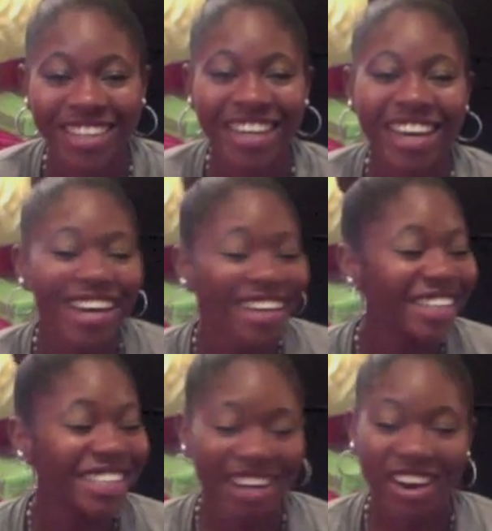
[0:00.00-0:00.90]

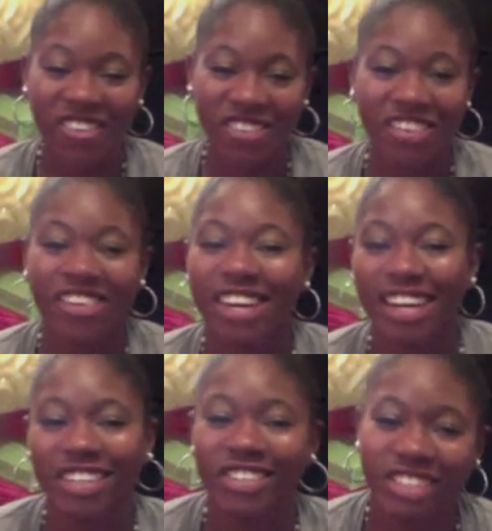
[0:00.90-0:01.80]
to help you and
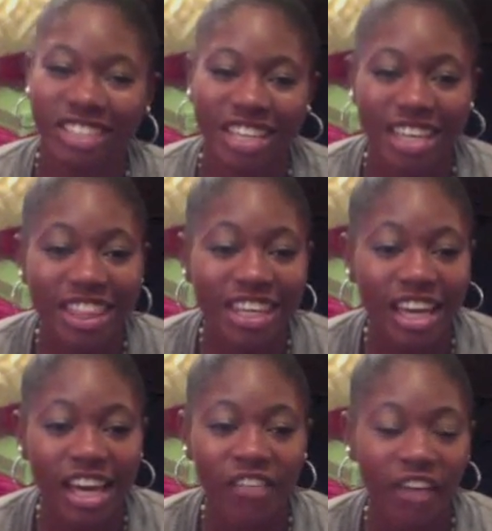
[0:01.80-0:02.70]
answer
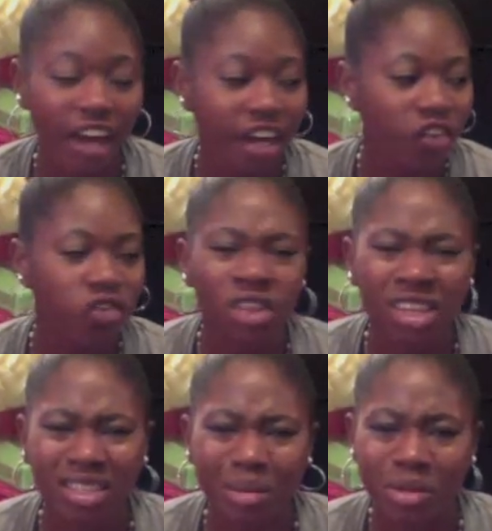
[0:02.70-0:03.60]
anything. Like, if you think
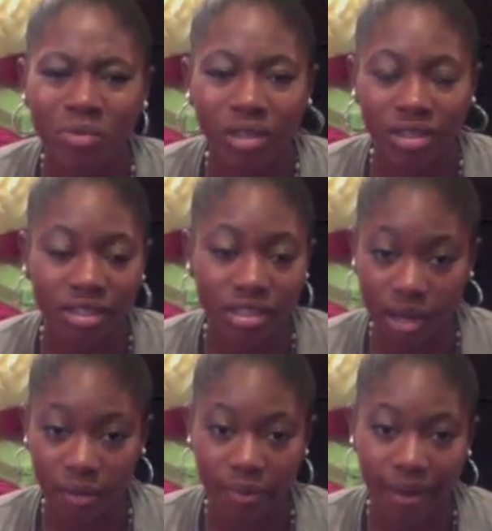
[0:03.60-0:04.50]
something was dumb
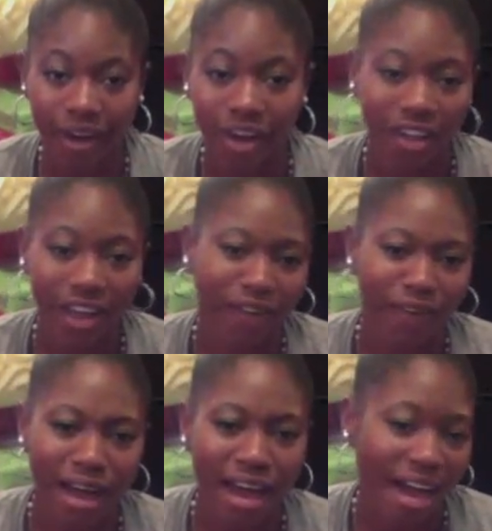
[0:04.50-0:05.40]
in my haul, like why I
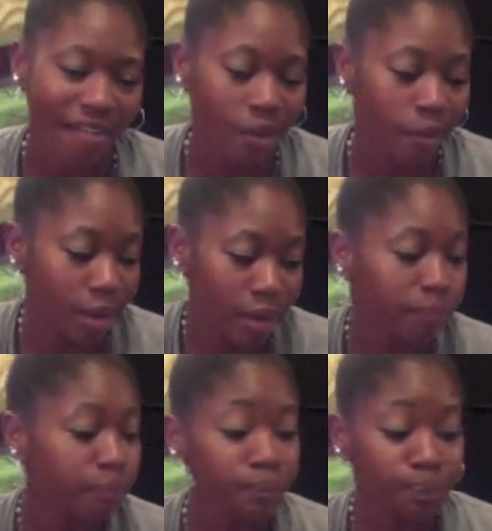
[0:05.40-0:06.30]
have it, but
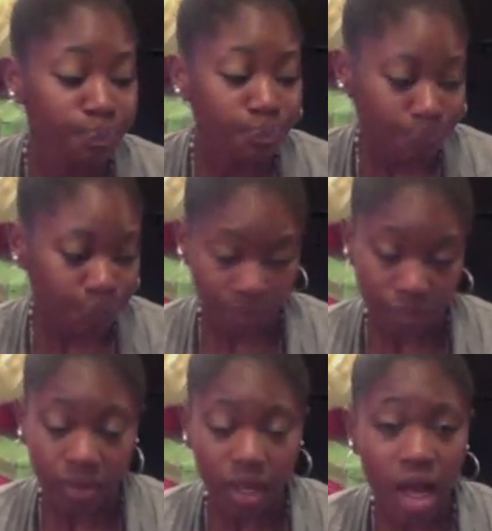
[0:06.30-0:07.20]

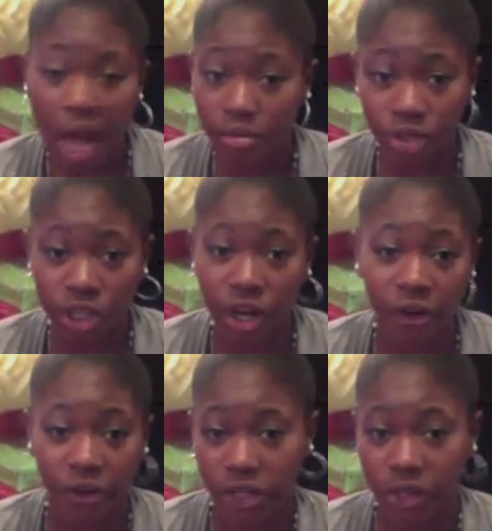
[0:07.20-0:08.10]
I'm sure I will
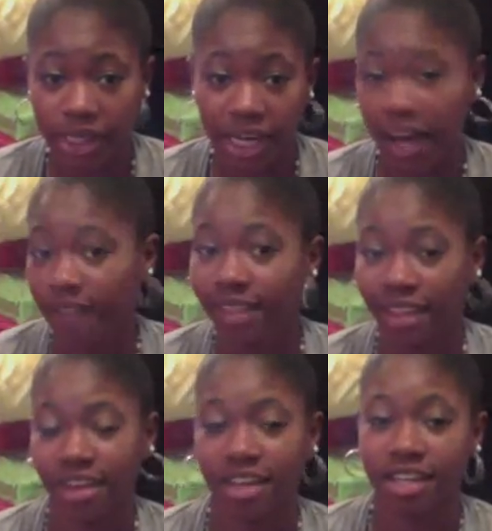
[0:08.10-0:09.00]
use it. I have a lot
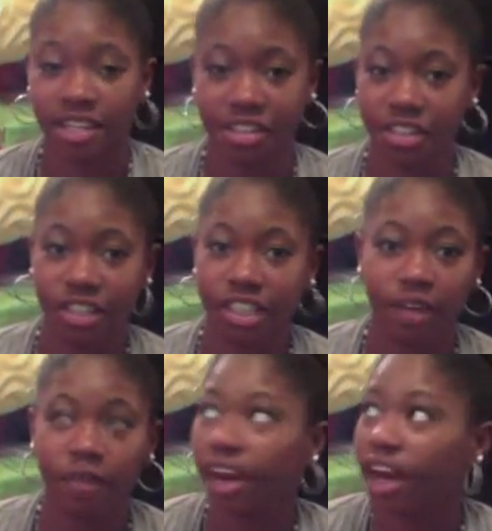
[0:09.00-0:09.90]
of unnecessary stuff
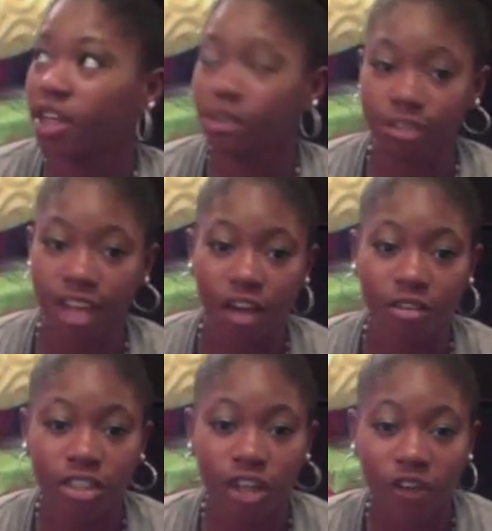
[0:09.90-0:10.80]
that I use now,
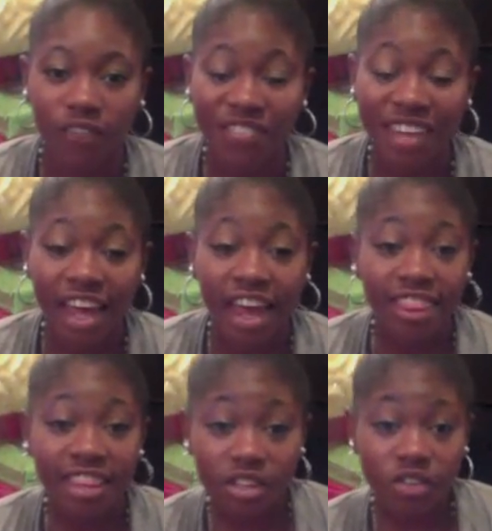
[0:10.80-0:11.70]
so
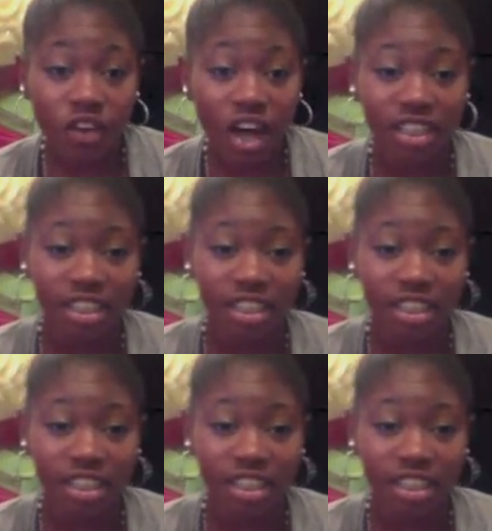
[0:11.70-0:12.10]
thanks for watching.